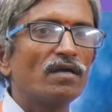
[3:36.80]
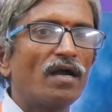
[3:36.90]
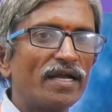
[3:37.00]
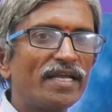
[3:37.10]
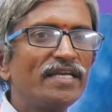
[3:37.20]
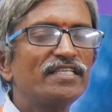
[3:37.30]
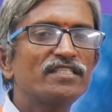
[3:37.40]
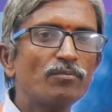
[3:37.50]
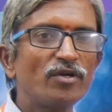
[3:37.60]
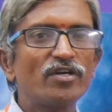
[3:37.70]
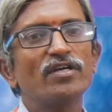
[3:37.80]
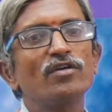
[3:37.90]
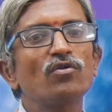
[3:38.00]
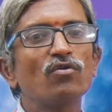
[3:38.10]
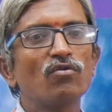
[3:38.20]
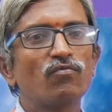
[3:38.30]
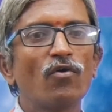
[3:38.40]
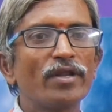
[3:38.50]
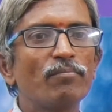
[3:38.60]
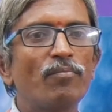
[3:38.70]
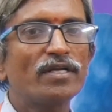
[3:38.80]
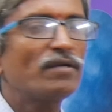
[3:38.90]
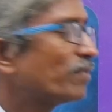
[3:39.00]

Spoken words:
Again it is subdivided into 4 important